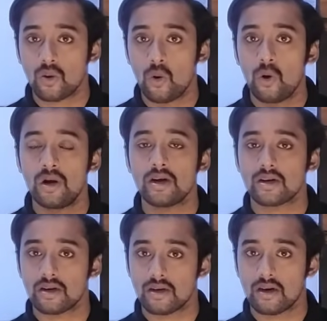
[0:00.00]
cold
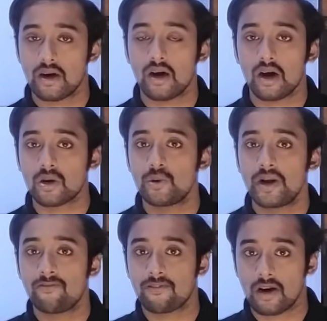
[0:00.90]

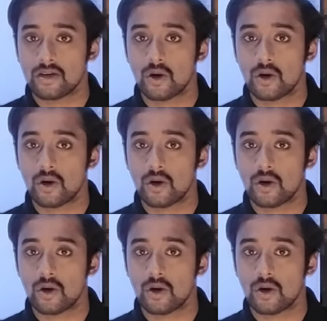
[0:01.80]
occluded front